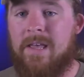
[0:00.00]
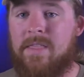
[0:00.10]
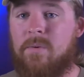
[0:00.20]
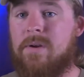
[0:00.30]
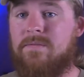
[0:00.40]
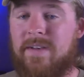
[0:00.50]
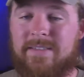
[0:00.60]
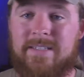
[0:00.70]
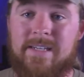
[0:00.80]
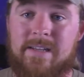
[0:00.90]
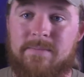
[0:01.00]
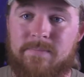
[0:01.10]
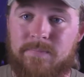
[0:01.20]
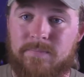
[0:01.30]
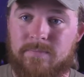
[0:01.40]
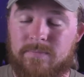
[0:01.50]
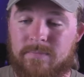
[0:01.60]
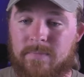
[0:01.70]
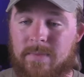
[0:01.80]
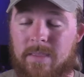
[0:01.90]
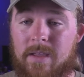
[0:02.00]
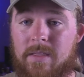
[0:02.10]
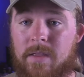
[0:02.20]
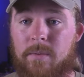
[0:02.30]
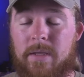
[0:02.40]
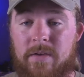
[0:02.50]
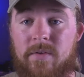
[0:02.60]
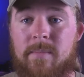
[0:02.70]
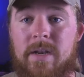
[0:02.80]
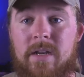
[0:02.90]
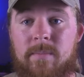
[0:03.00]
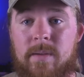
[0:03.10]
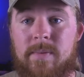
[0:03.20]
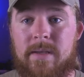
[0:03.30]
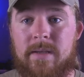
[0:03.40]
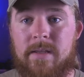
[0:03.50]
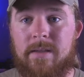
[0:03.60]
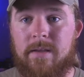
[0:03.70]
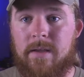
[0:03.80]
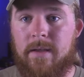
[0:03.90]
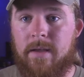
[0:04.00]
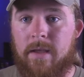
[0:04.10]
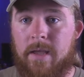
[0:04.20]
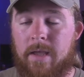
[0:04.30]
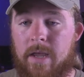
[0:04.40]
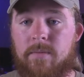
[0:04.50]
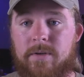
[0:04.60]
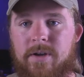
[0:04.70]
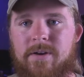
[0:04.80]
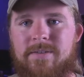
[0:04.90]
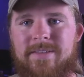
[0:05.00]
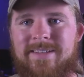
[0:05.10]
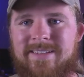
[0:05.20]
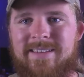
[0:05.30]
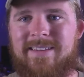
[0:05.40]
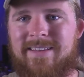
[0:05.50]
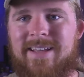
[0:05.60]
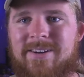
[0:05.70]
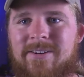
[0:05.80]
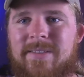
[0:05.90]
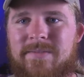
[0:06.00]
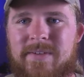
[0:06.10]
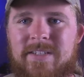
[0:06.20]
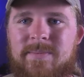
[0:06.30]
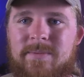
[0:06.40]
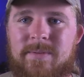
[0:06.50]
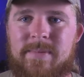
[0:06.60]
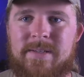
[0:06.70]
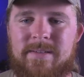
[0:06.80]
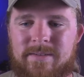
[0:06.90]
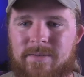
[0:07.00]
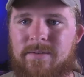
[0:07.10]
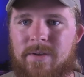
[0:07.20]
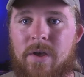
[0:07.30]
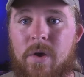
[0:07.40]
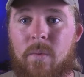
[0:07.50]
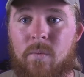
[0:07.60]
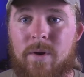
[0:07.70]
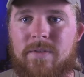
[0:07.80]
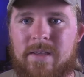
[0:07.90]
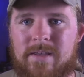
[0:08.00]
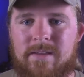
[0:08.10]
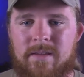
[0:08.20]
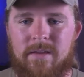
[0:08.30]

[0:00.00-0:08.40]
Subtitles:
They were invested in. They were given money to be big in return that later on the investment would be worthy.